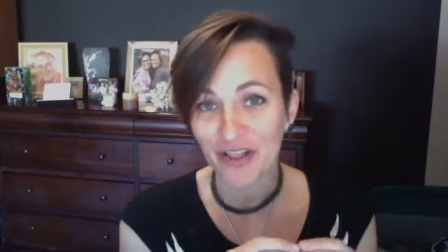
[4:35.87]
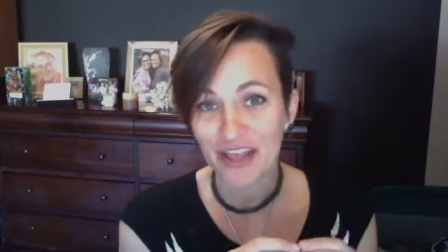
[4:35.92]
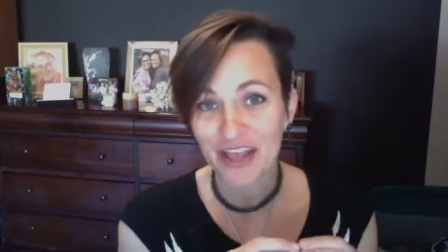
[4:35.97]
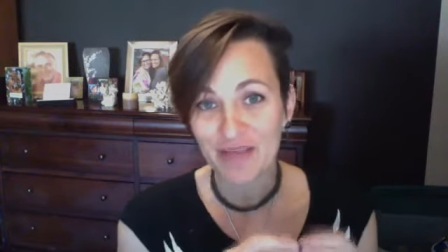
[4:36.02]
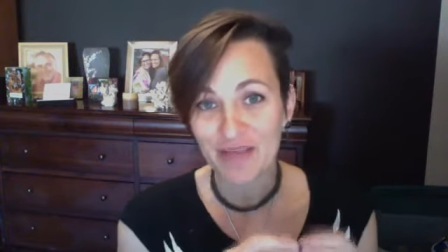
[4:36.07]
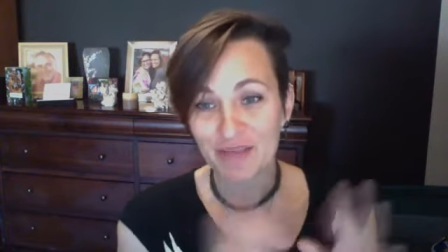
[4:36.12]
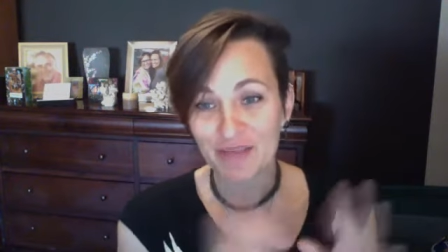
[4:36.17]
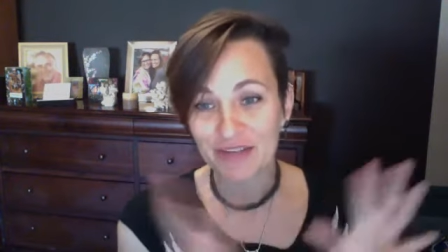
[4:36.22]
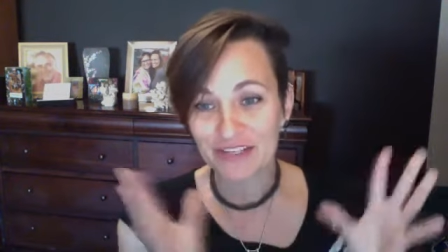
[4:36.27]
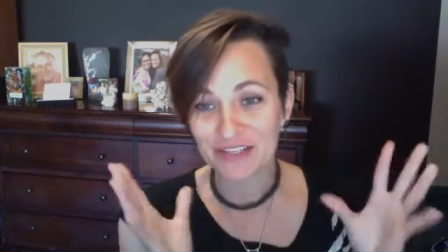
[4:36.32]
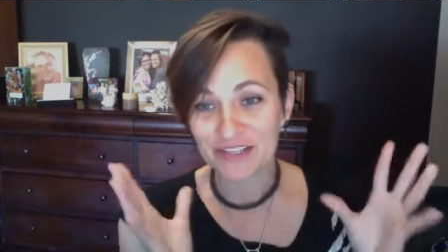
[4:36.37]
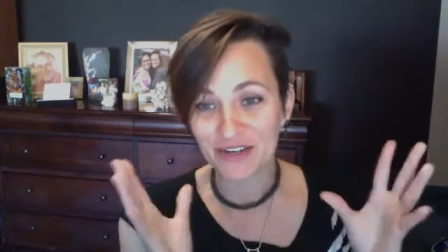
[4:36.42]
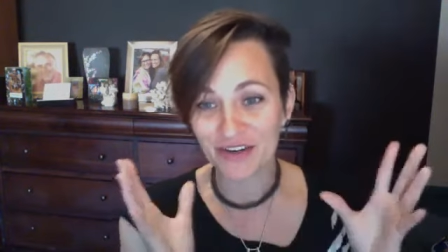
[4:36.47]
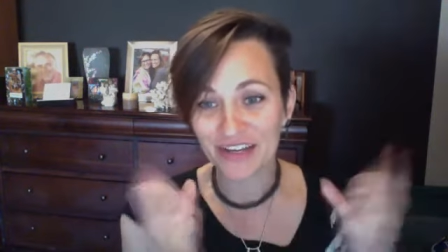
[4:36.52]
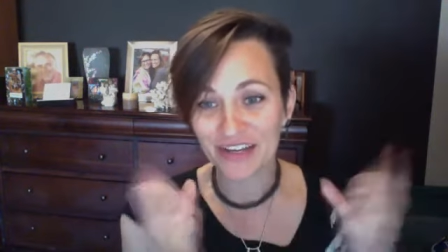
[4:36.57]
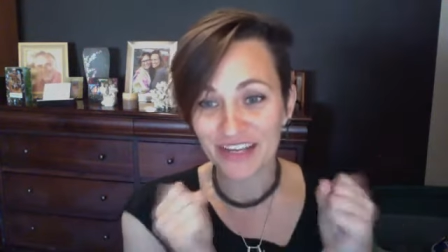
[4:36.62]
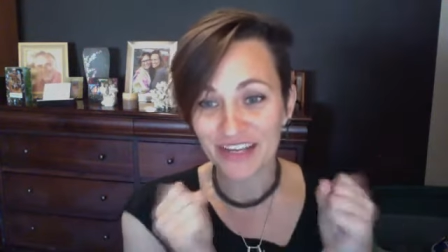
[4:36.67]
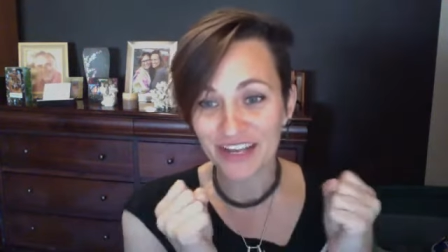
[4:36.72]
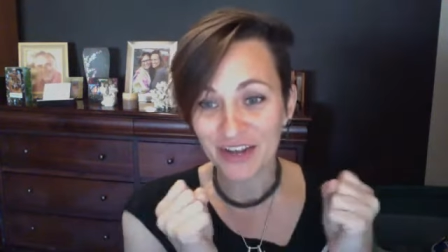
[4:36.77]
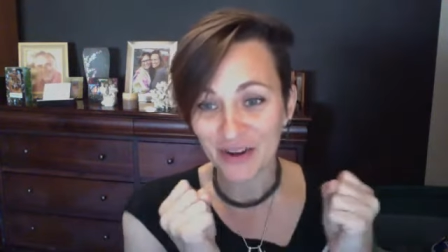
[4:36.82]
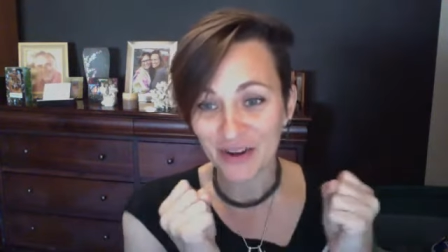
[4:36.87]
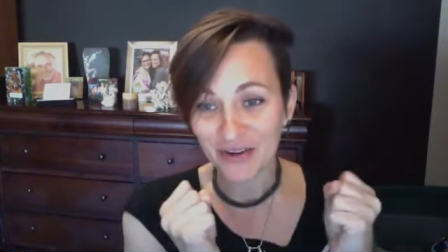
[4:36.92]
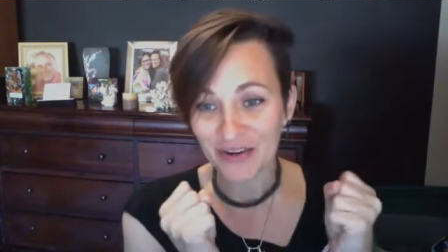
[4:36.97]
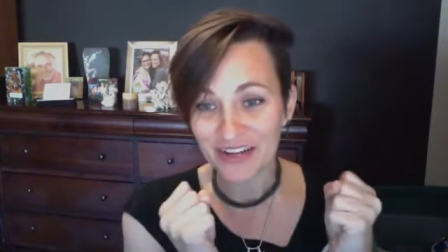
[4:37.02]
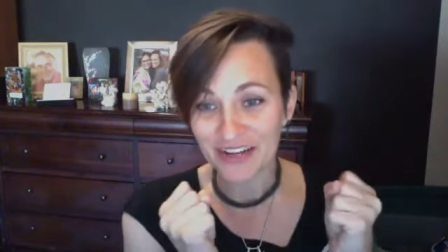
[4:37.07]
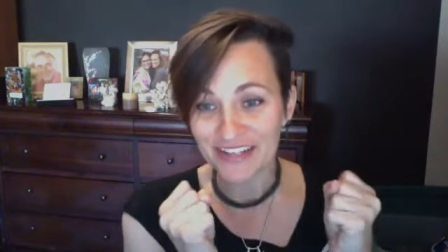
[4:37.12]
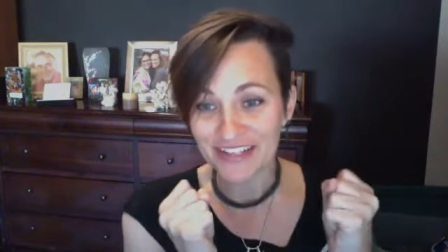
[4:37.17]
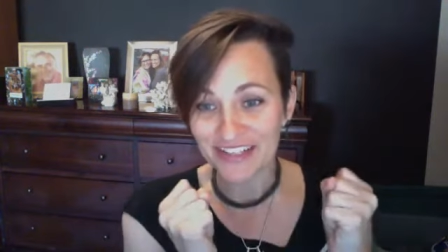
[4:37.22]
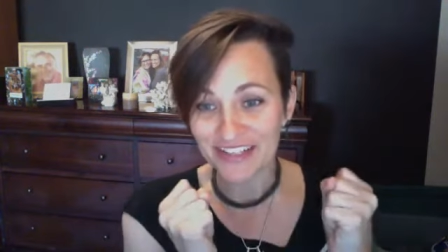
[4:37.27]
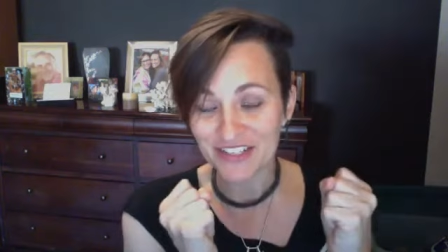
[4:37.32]
because your ego
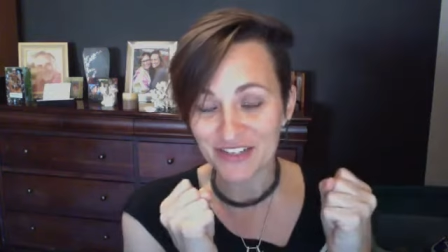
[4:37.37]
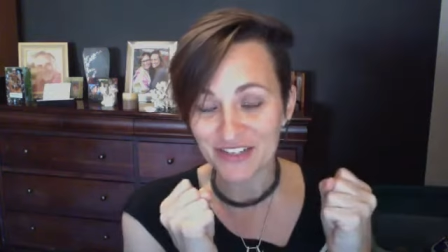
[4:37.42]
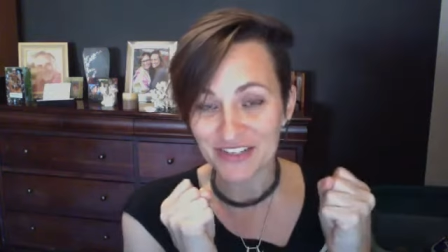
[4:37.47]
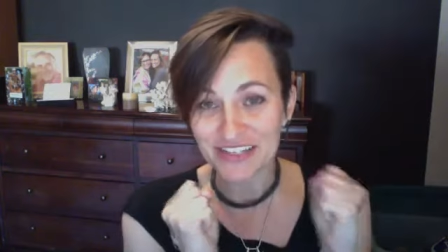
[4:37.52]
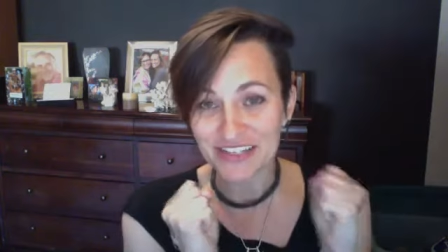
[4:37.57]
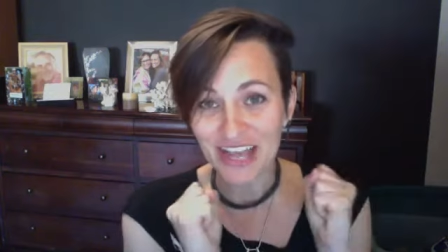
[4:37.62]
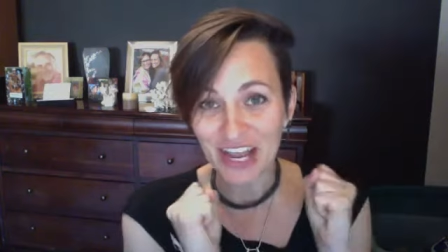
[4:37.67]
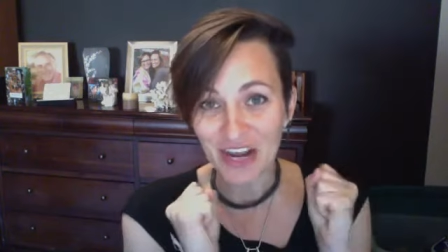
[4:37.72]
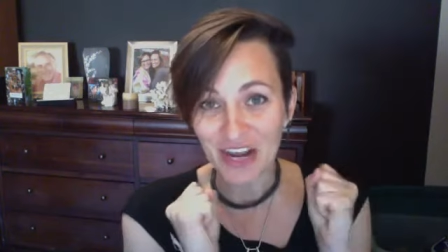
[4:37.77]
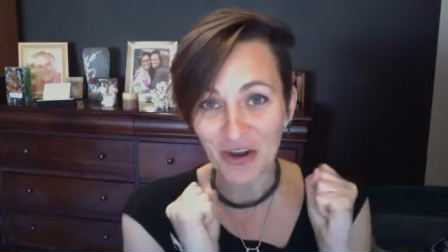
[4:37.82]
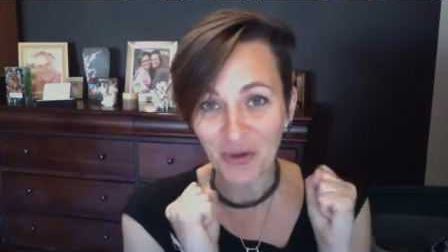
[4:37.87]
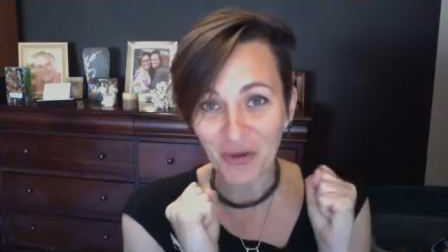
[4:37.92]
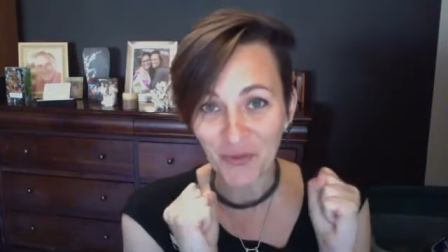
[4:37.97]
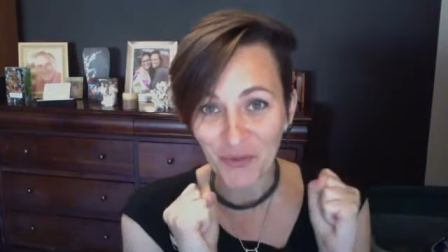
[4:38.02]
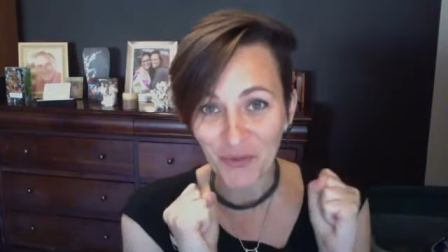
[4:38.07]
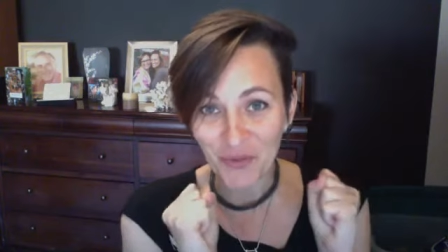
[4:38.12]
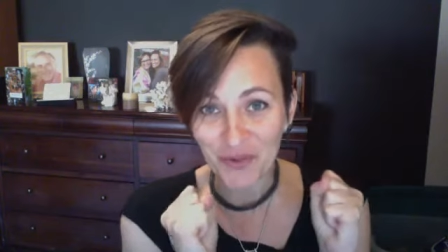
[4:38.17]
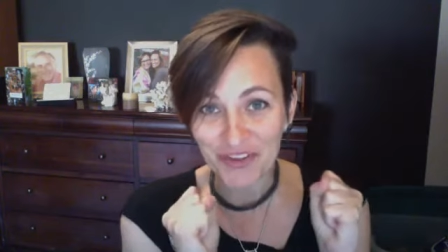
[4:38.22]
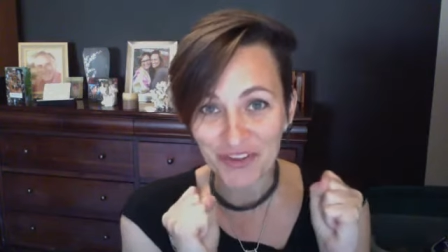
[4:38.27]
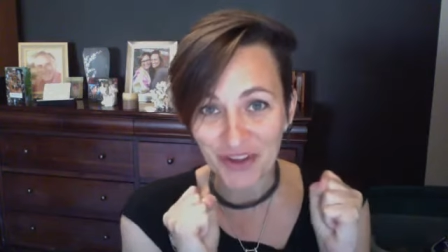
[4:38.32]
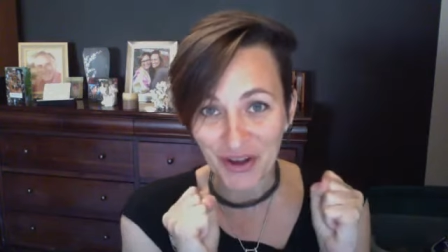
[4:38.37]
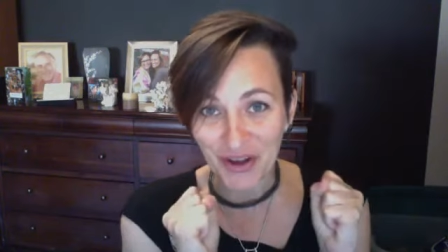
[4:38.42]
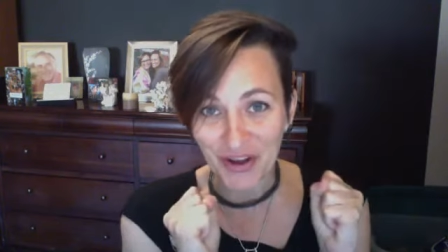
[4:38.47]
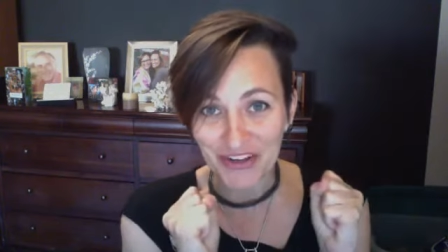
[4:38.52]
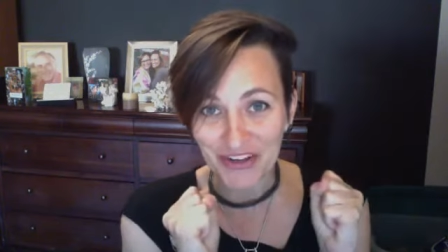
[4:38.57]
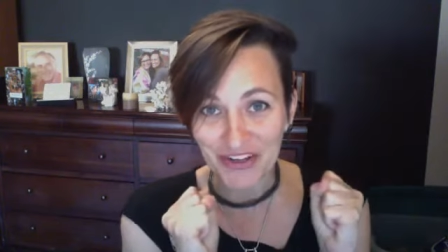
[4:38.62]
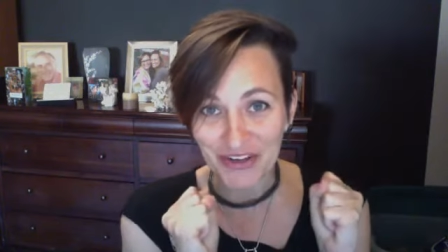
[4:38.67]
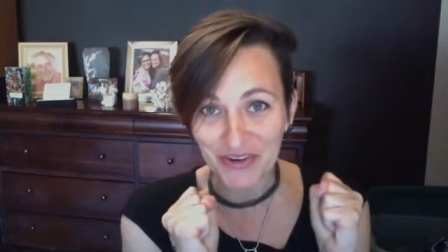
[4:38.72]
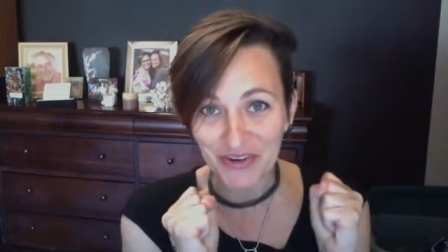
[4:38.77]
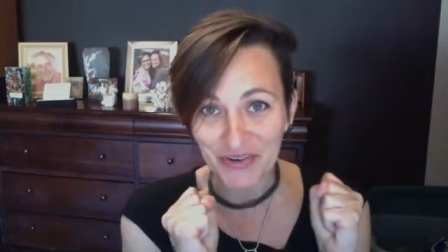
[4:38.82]
has such a tight hold on
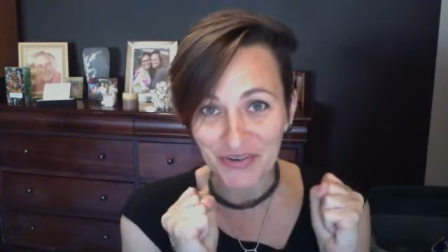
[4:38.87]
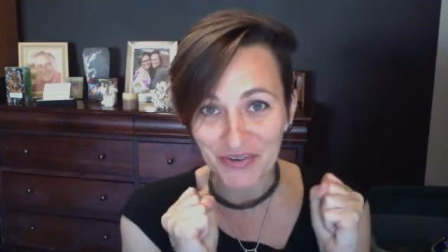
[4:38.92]
you